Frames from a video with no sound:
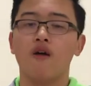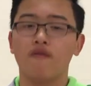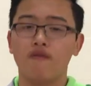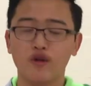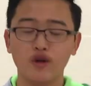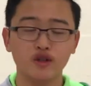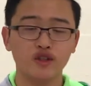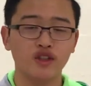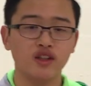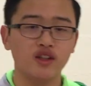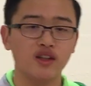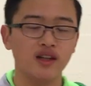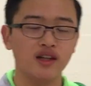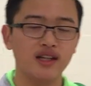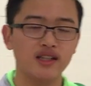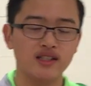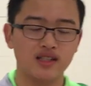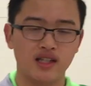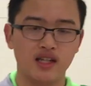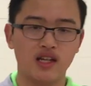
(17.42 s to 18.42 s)
First on the
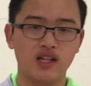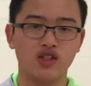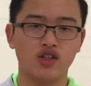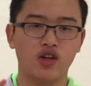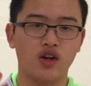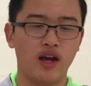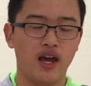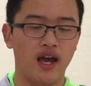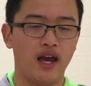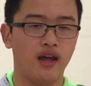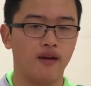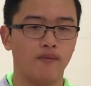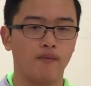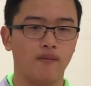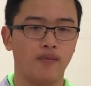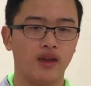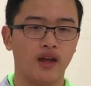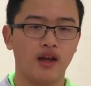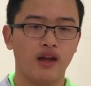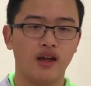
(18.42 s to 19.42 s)
list is your hand.
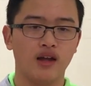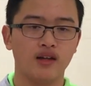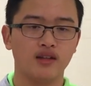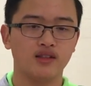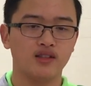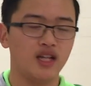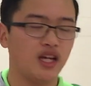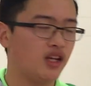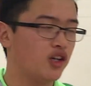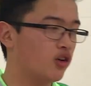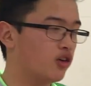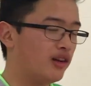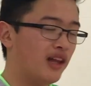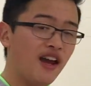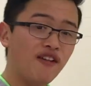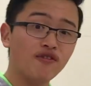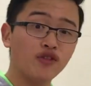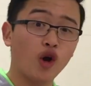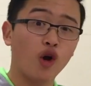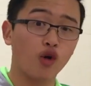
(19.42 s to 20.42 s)
Take your
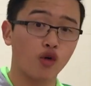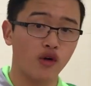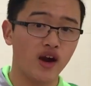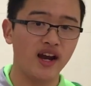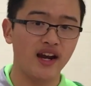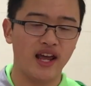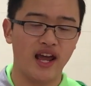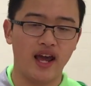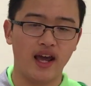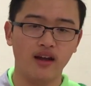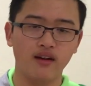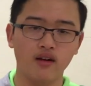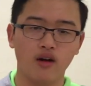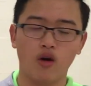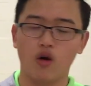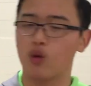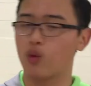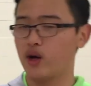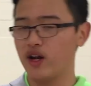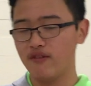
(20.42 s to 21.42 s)
left or right hand,
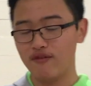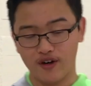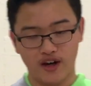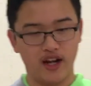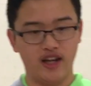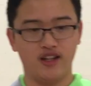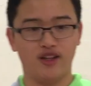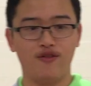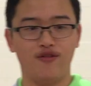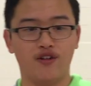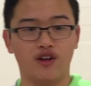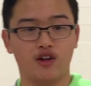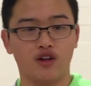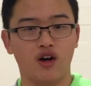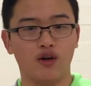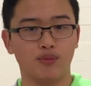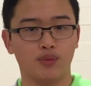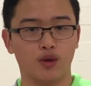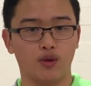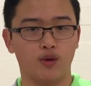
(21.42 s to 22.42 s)
or whatever hand you feel
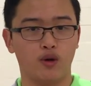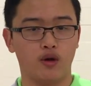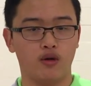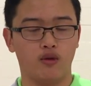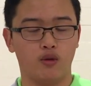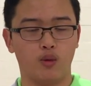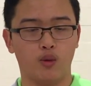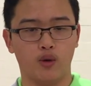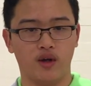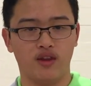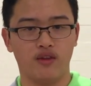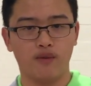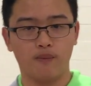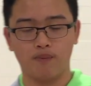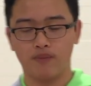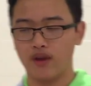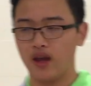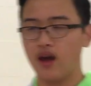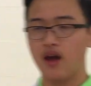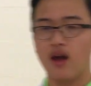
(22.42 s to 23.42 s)
comfortable with.